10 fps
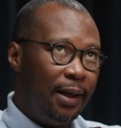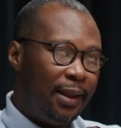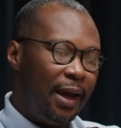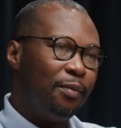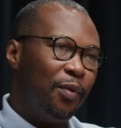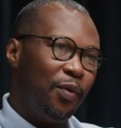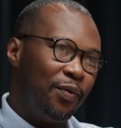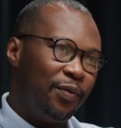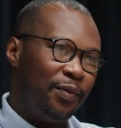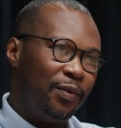that
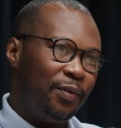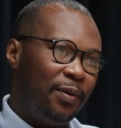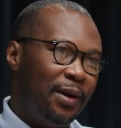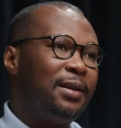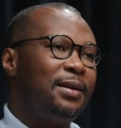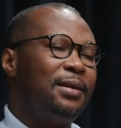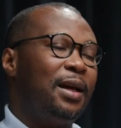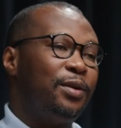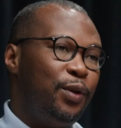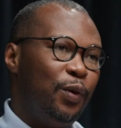move, let's
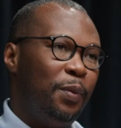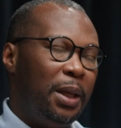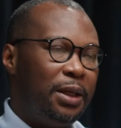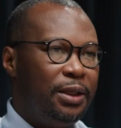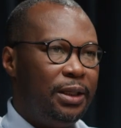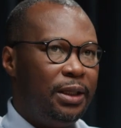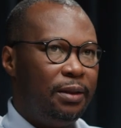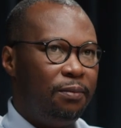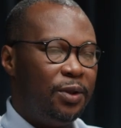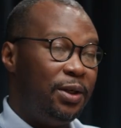assume that
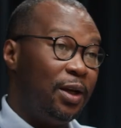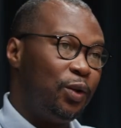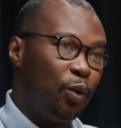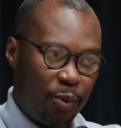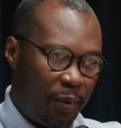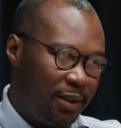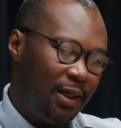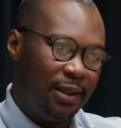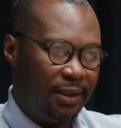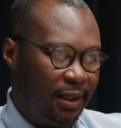she assumes
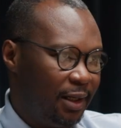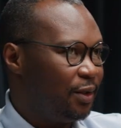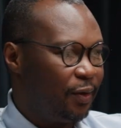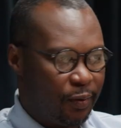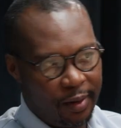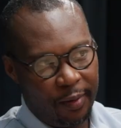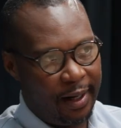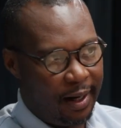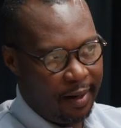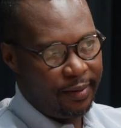presidency and she goes to the
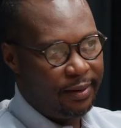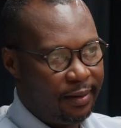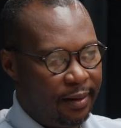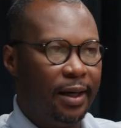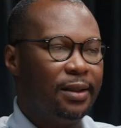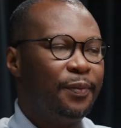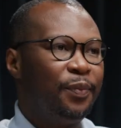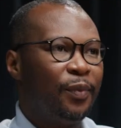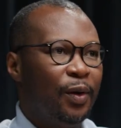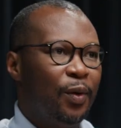White House, right?
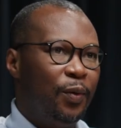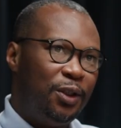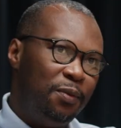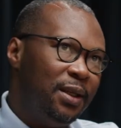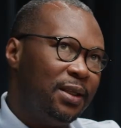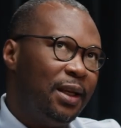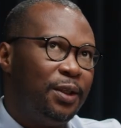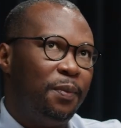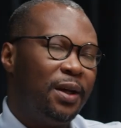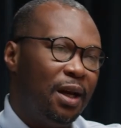Which means then
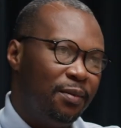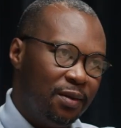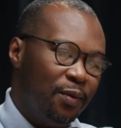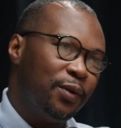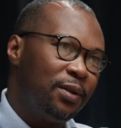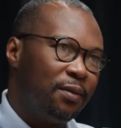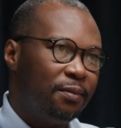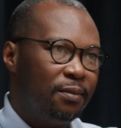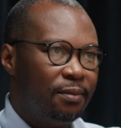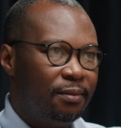she becomes the most
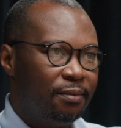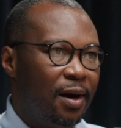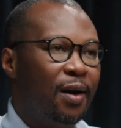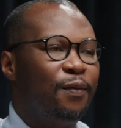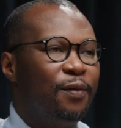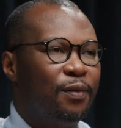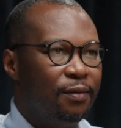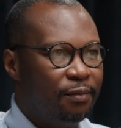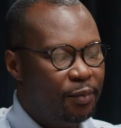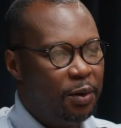
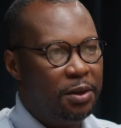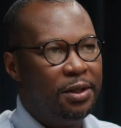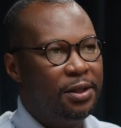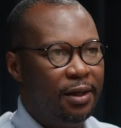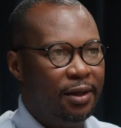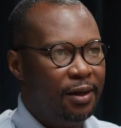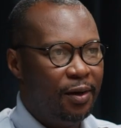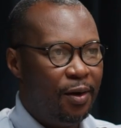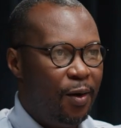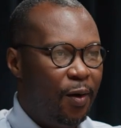powerful politician
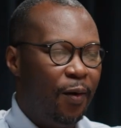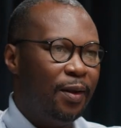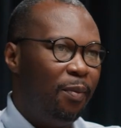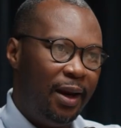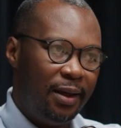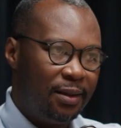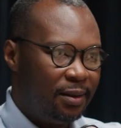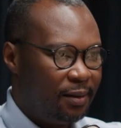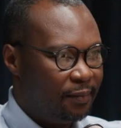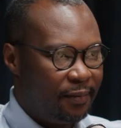on the
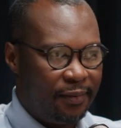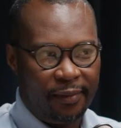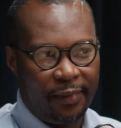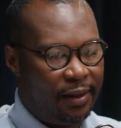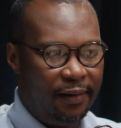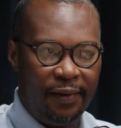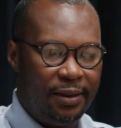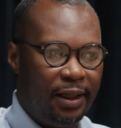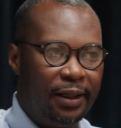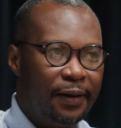planet, give and
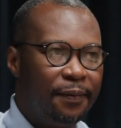take.